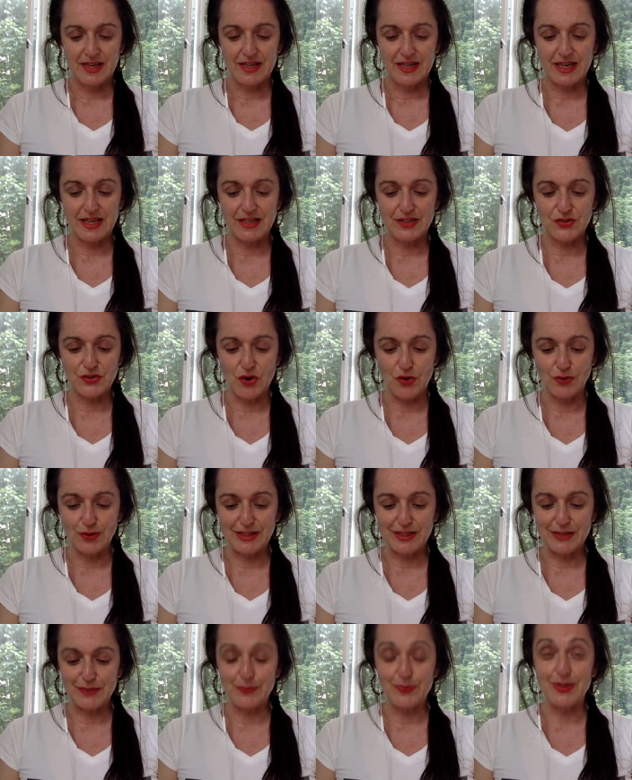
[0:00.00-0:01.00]
it is
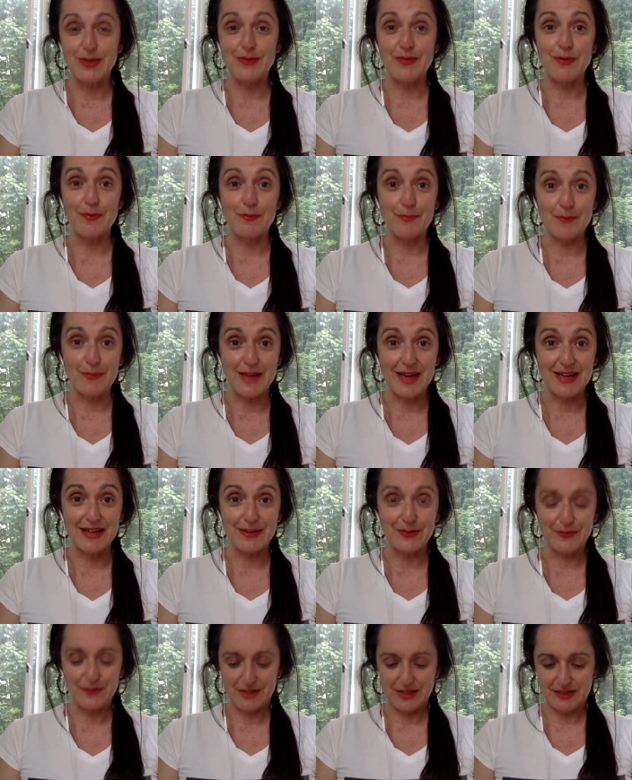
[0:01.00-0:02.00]
only to be
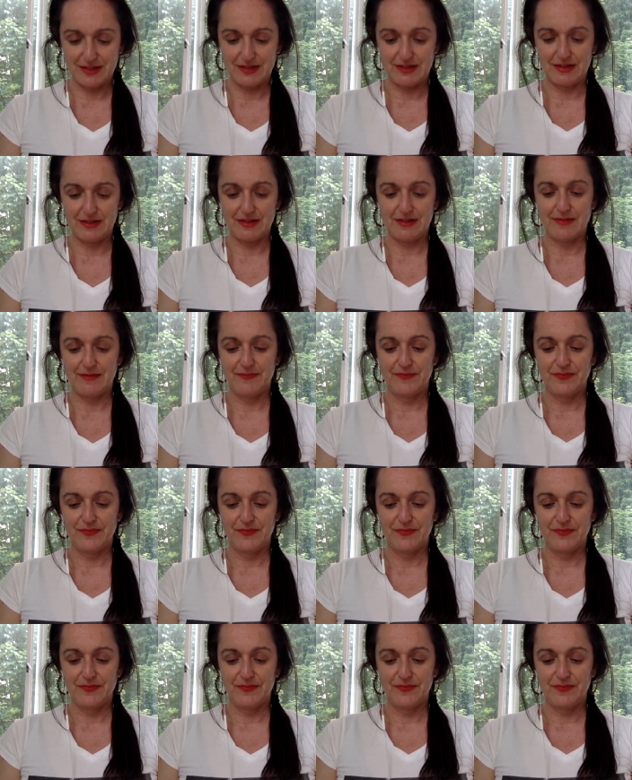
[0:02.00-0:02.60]
manifested.